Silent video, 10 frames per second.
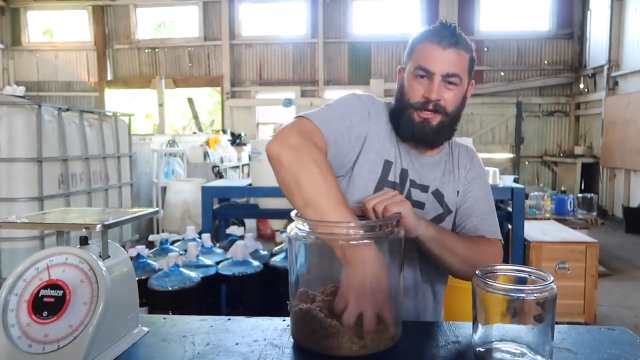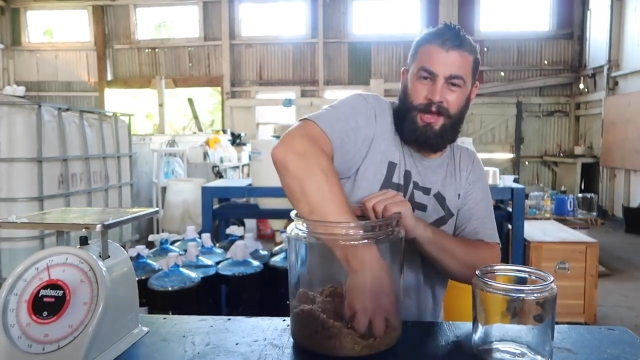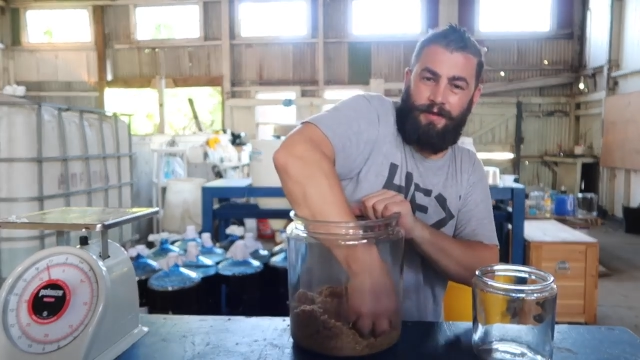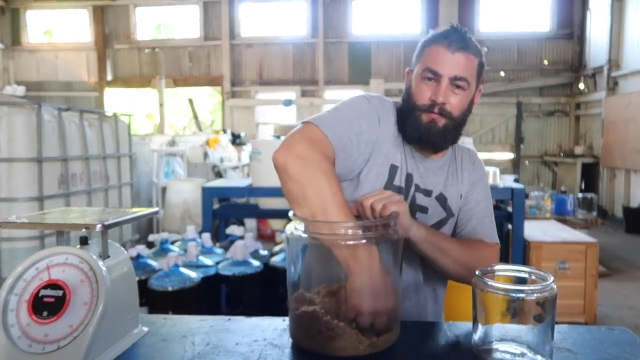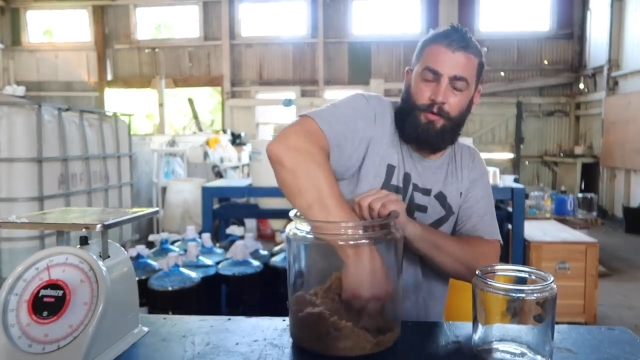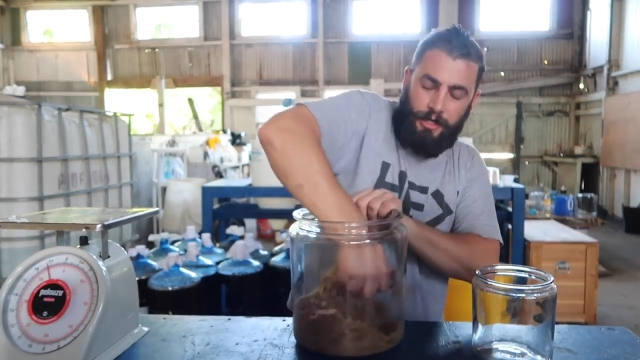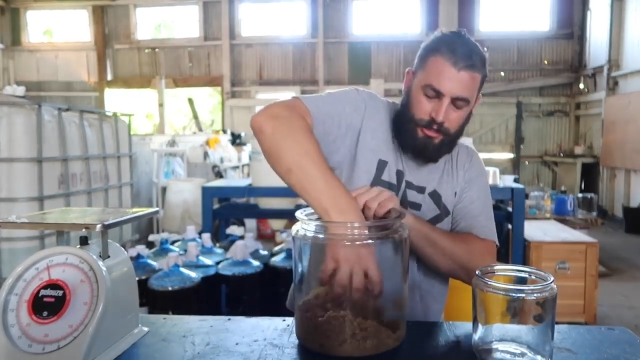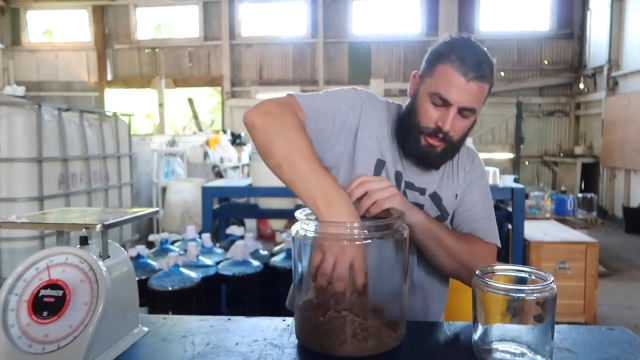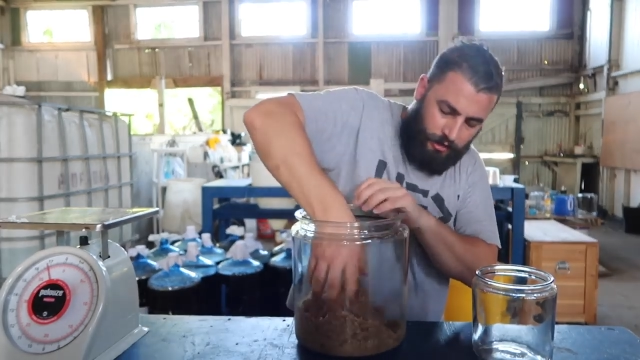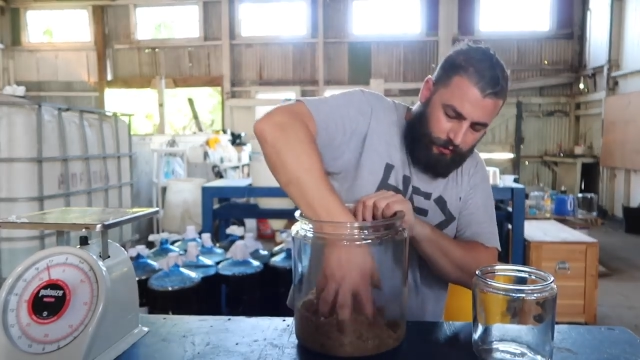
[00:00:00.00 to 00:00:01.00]
kind of
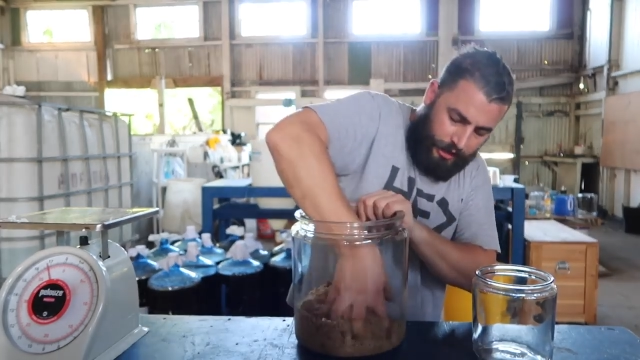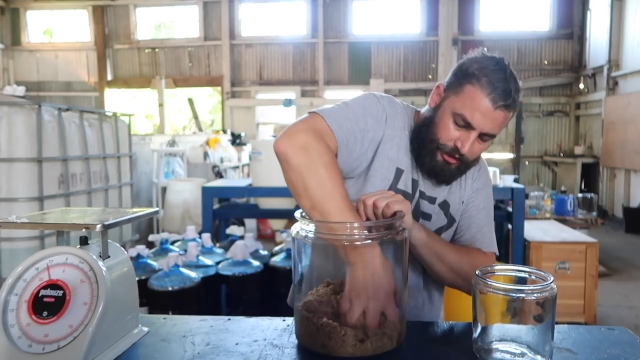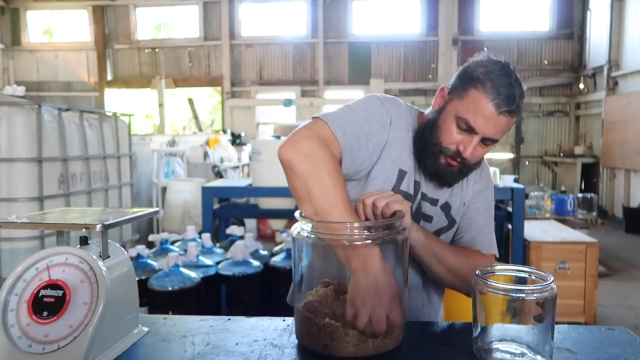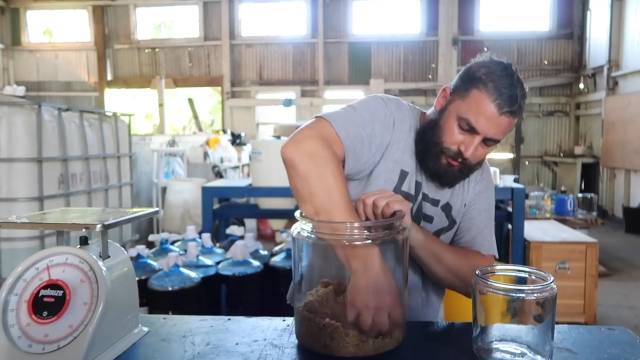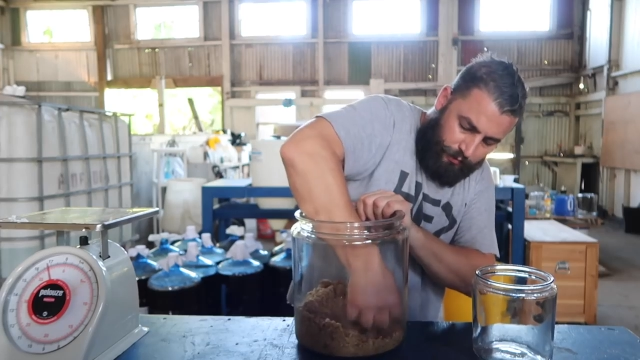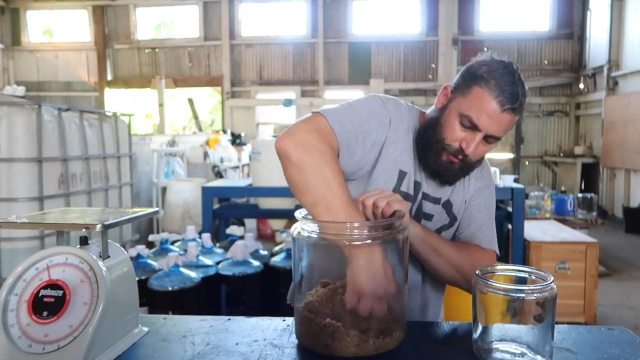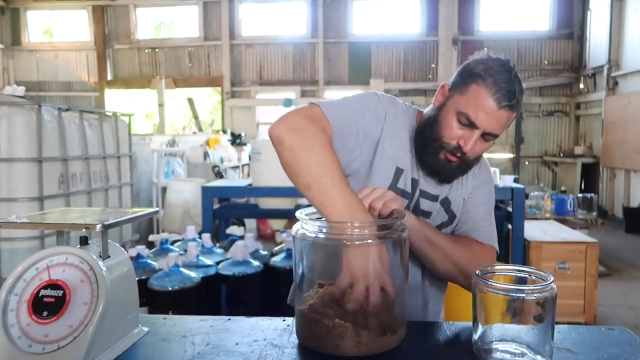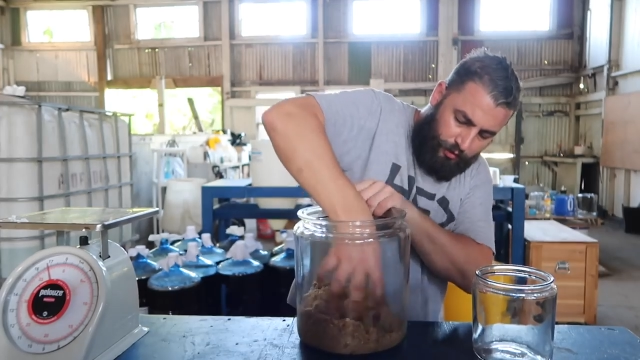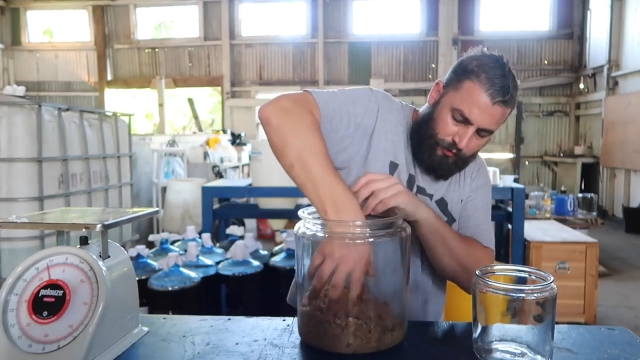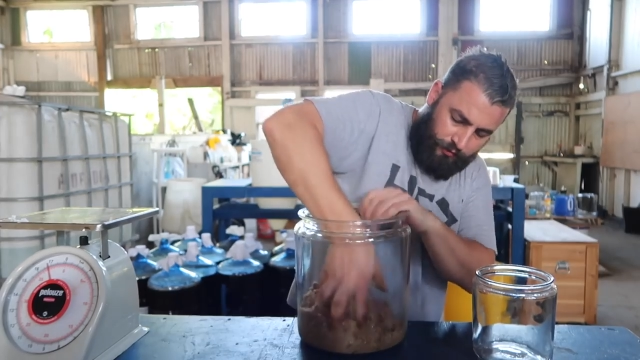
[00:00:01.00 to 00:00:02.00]
one generation
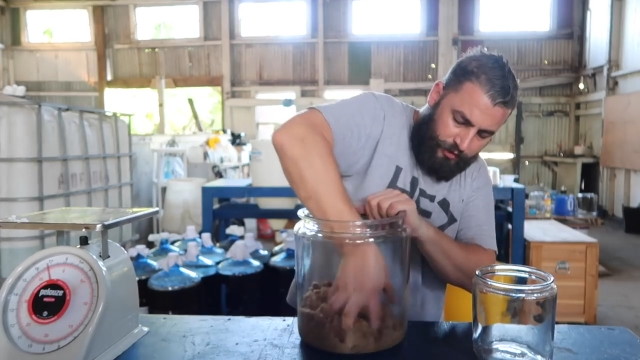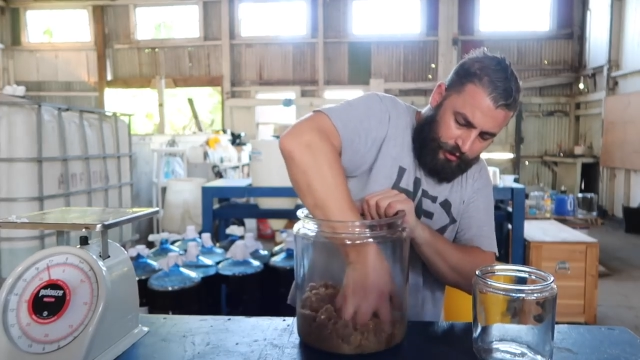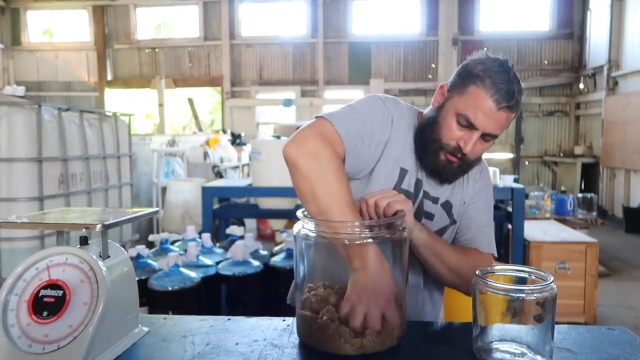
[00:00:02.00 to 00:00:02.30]
removed,